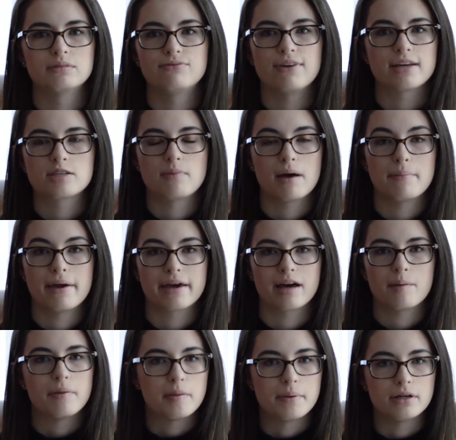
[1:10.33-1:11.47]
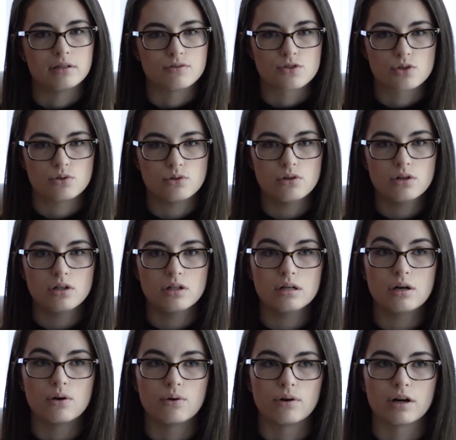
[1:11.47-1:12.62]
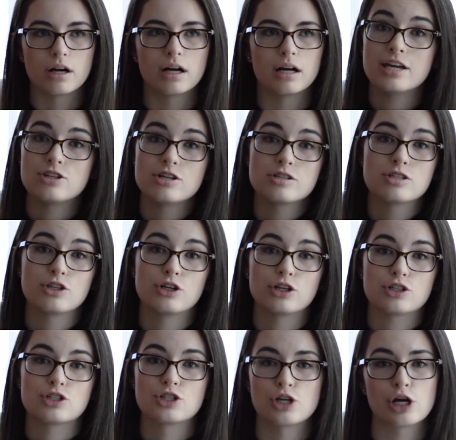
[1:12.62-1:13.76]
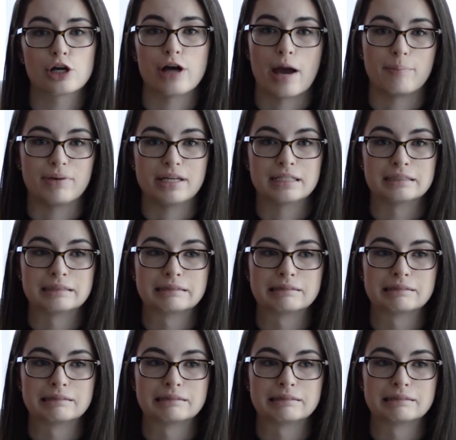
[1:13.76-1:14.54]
fix my makeup in the middle of school, or it just looked crappy.